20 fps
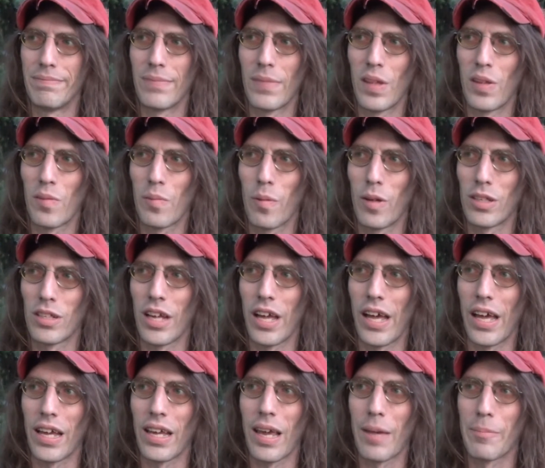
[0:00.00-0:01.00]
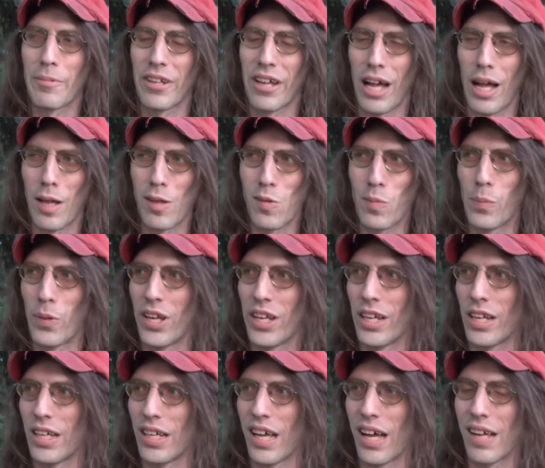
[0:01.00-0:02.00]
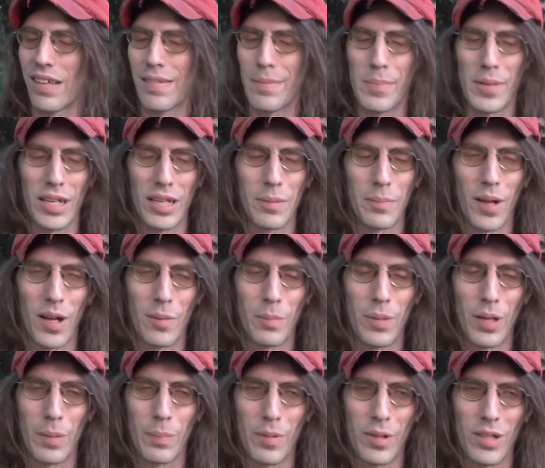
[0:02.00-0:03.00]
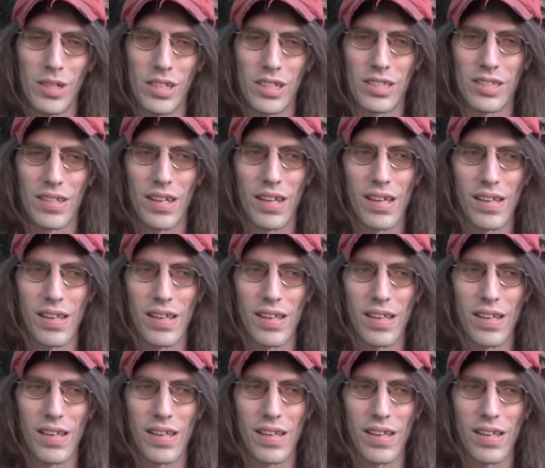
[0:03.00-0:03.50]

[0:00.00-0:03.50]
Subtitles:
this one guy kept gossiping about people and